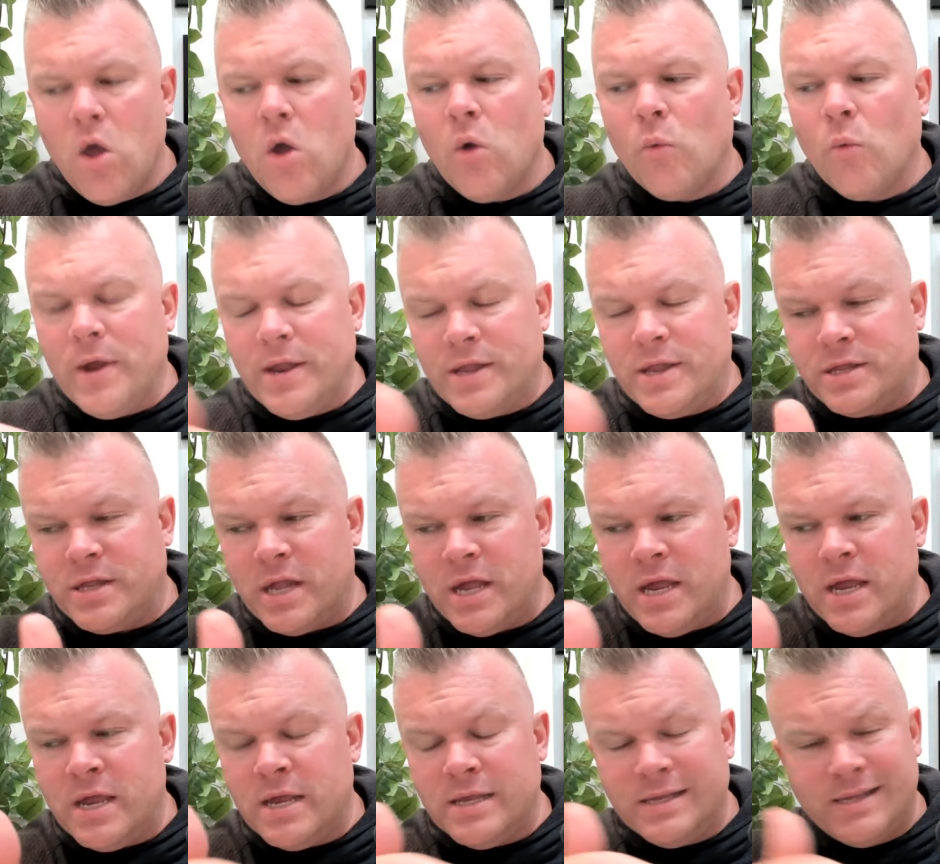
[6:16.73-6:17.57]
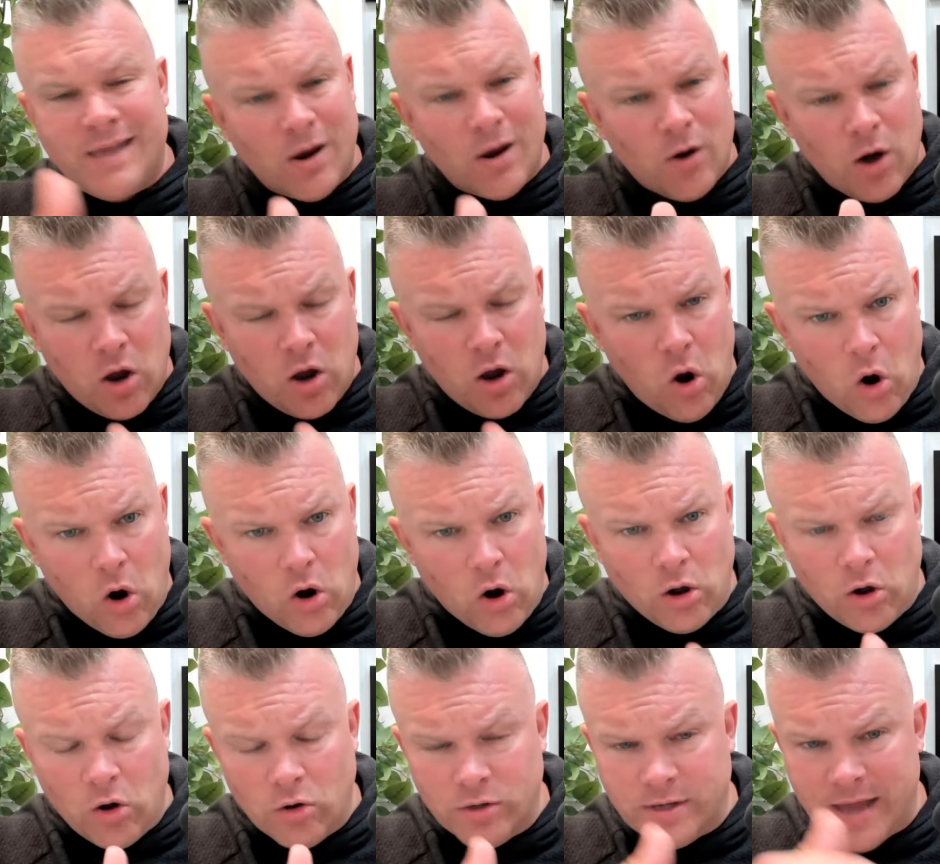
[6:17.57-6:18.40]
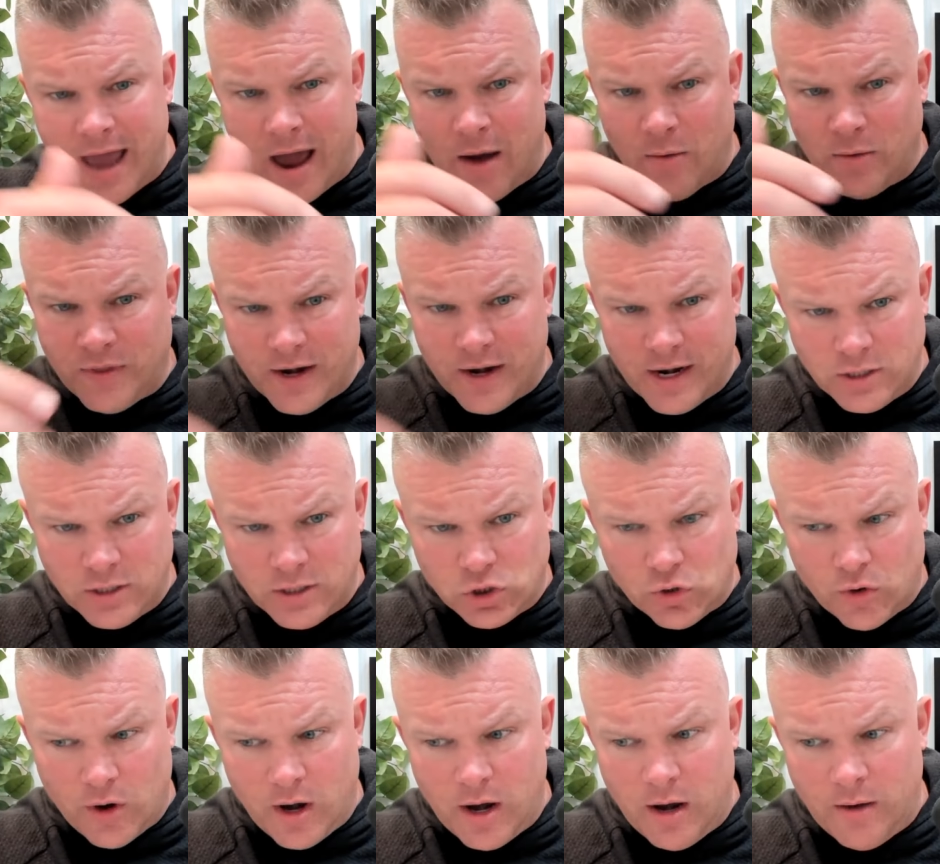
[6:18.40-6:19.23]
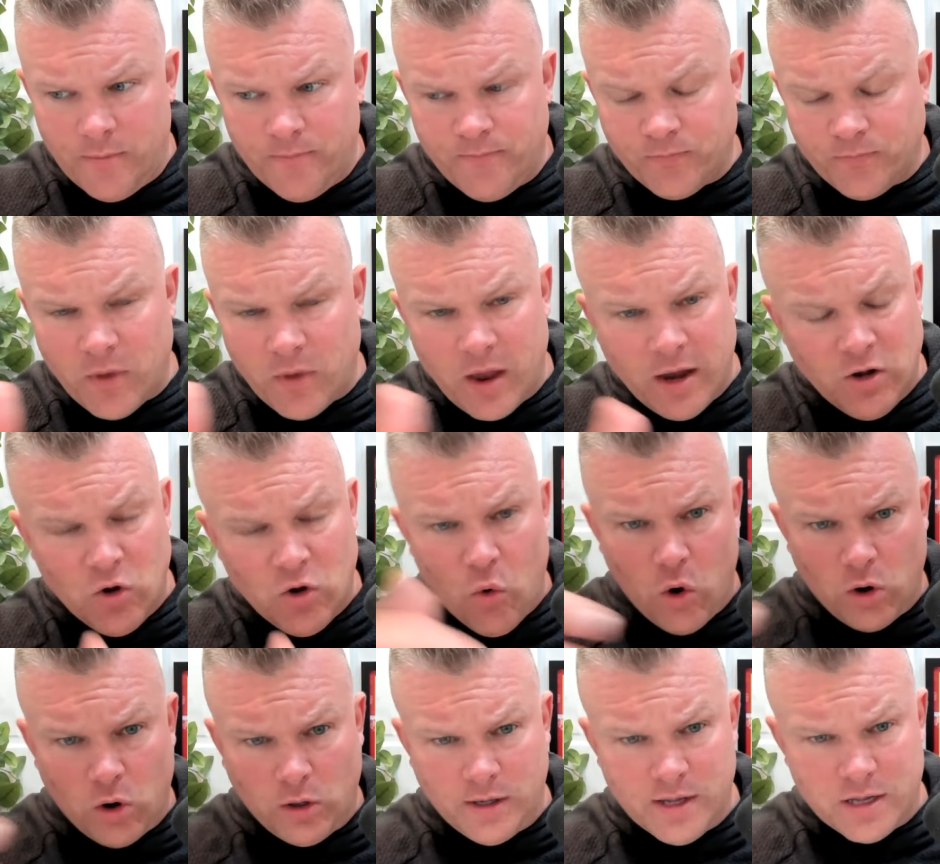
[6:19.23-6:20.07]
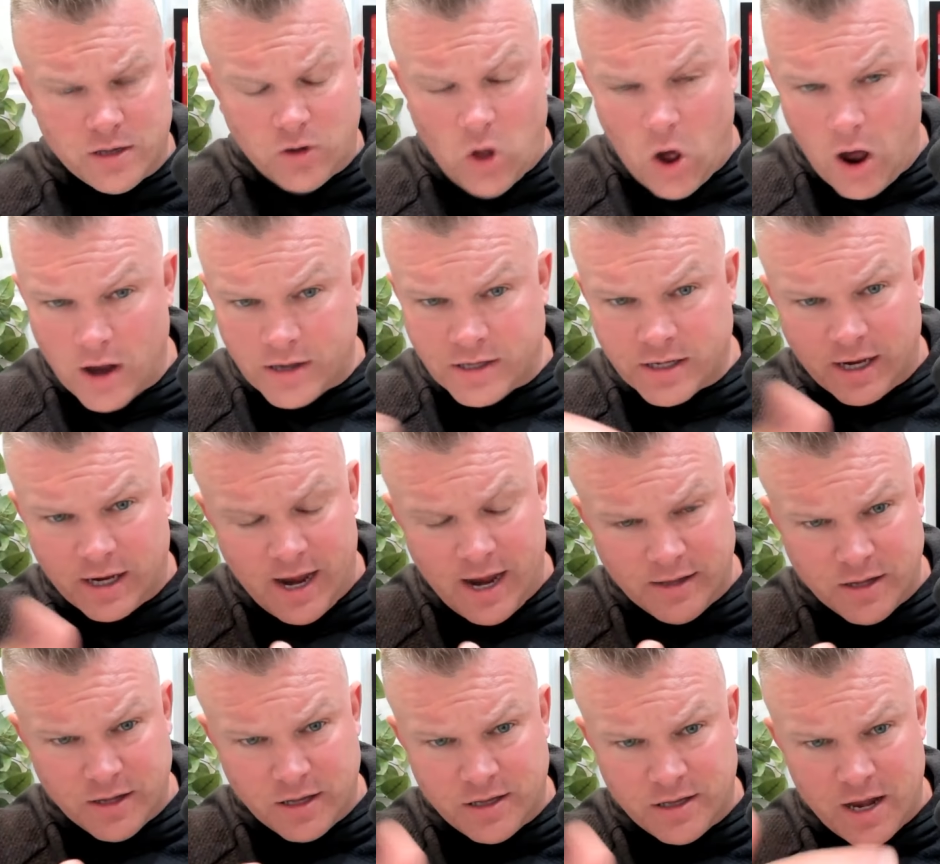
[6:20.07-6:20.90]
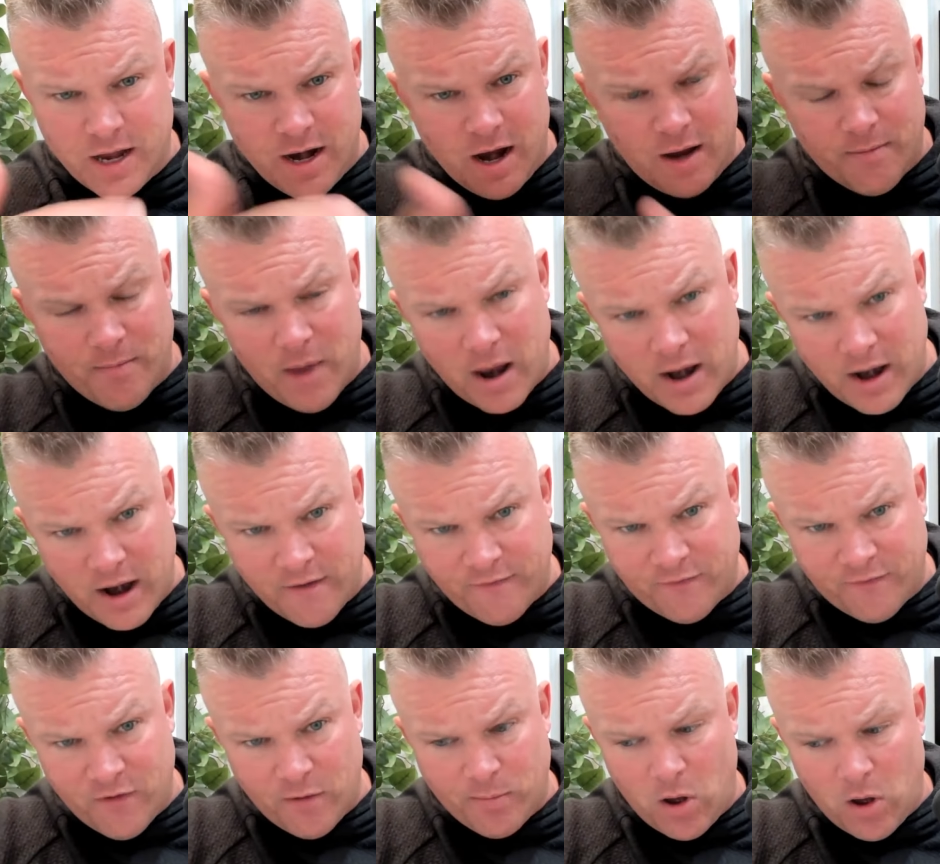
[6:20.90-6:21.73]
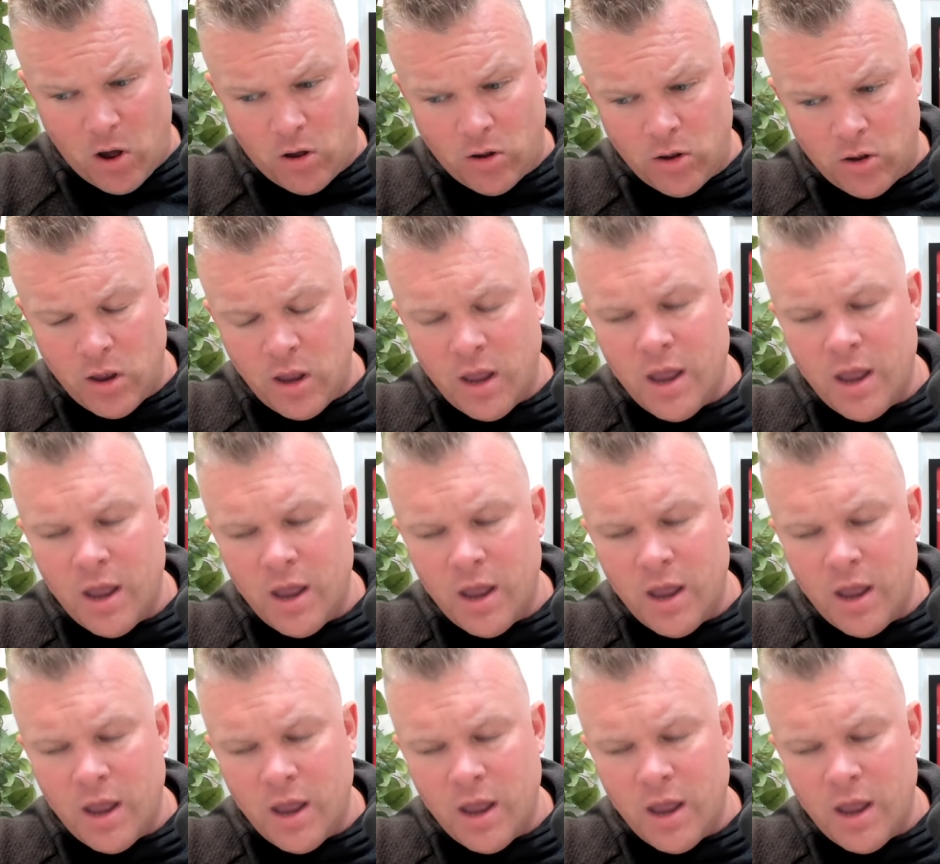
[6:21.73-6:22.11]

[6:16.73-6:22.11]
We see Derek Carr go down with an injury in New Orleans, lost to Kansas City on Monday Night Football.